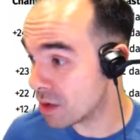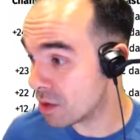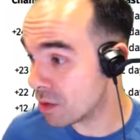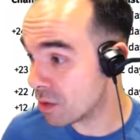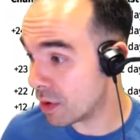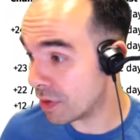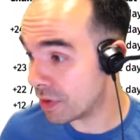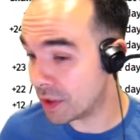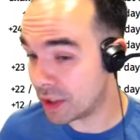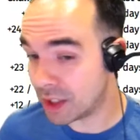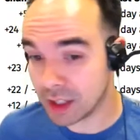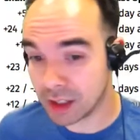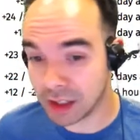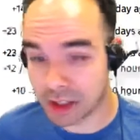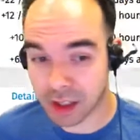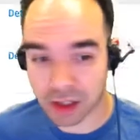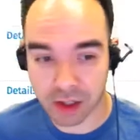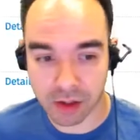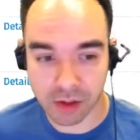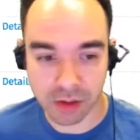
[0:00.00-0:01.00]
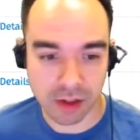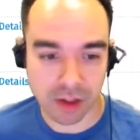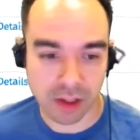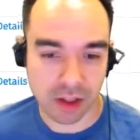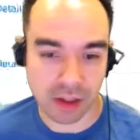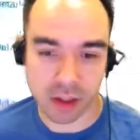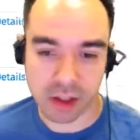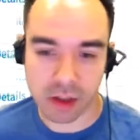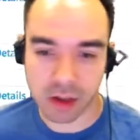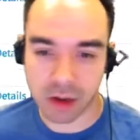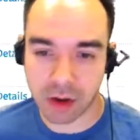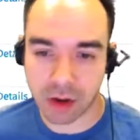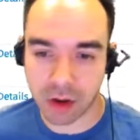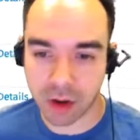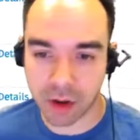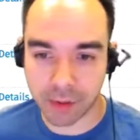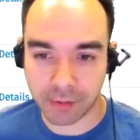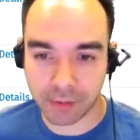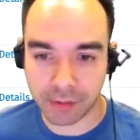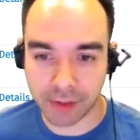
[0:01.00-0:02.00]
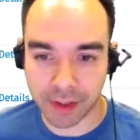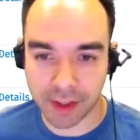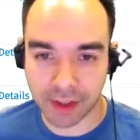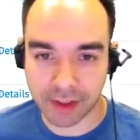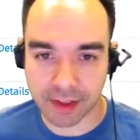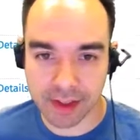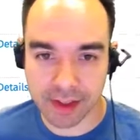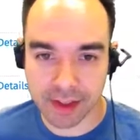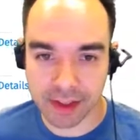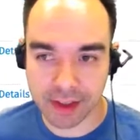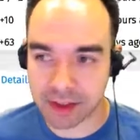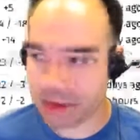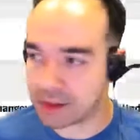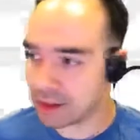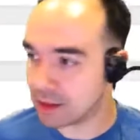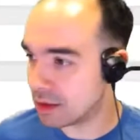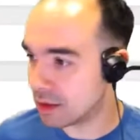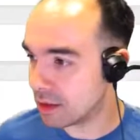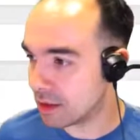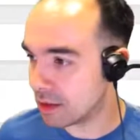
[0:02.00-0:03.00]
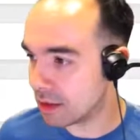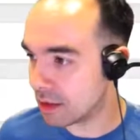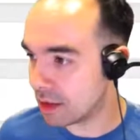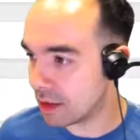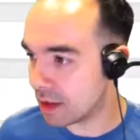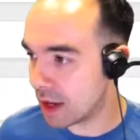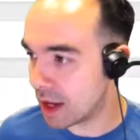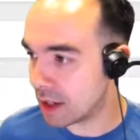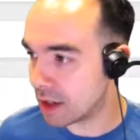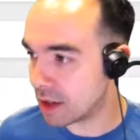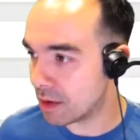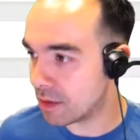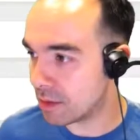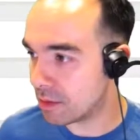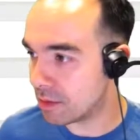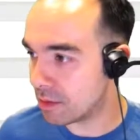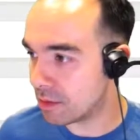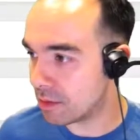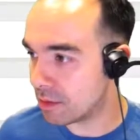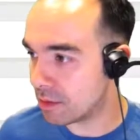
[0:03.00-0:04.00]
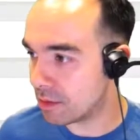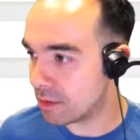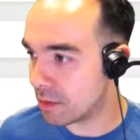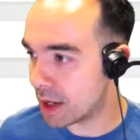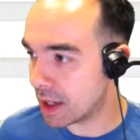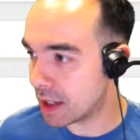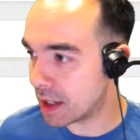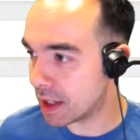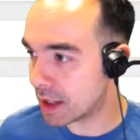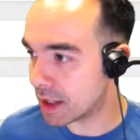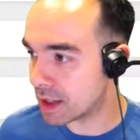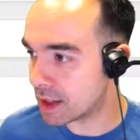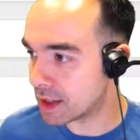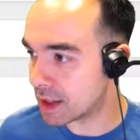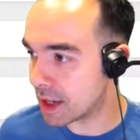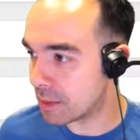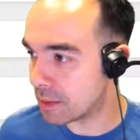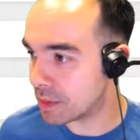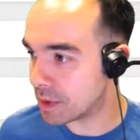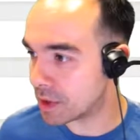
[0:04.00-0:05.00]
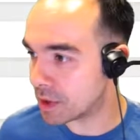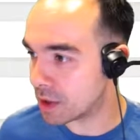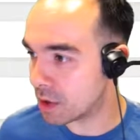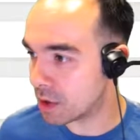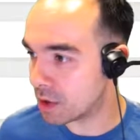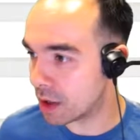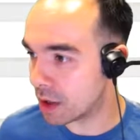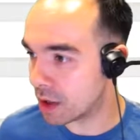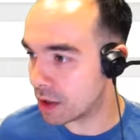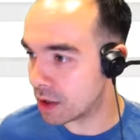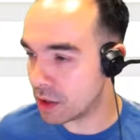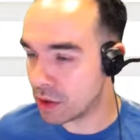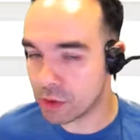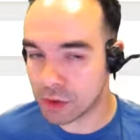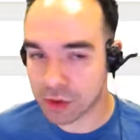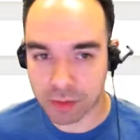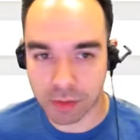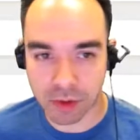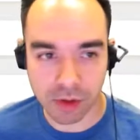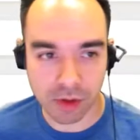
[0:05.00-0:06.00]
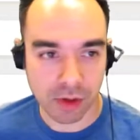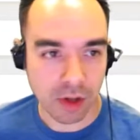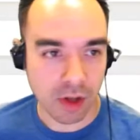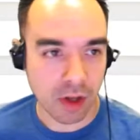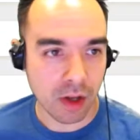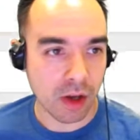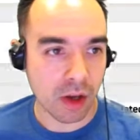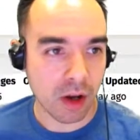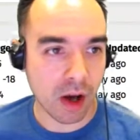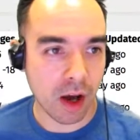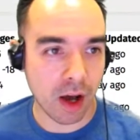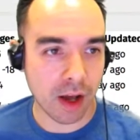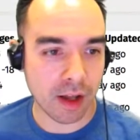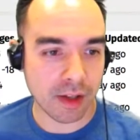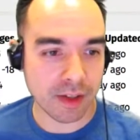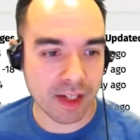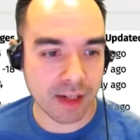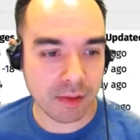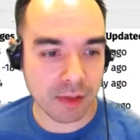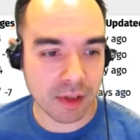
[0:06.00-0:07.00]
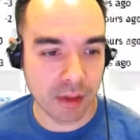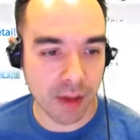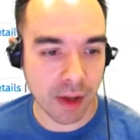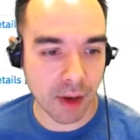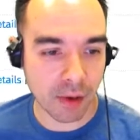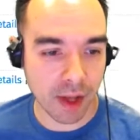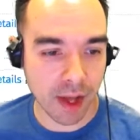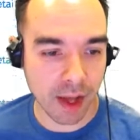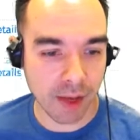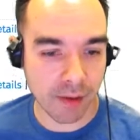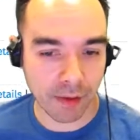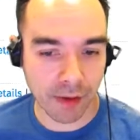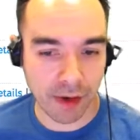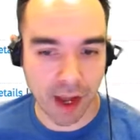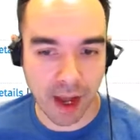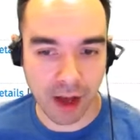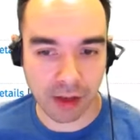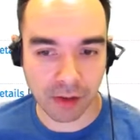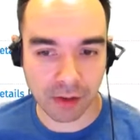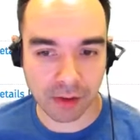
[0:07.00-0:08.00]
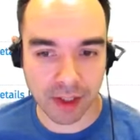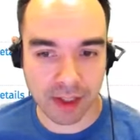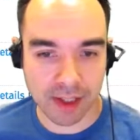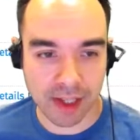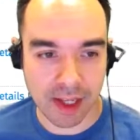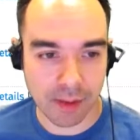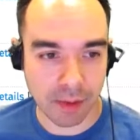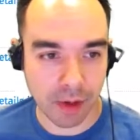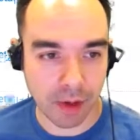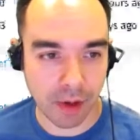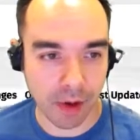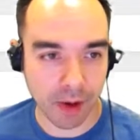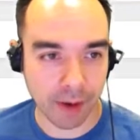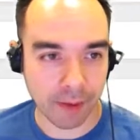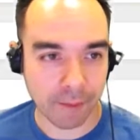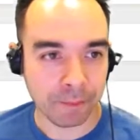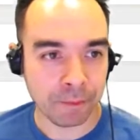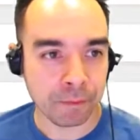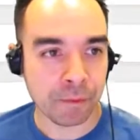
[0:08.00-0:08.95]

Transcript: What the dealio? Well, hopefully that doesn't end up making this episode unusable. It seems to be okay for now. Let's keep going.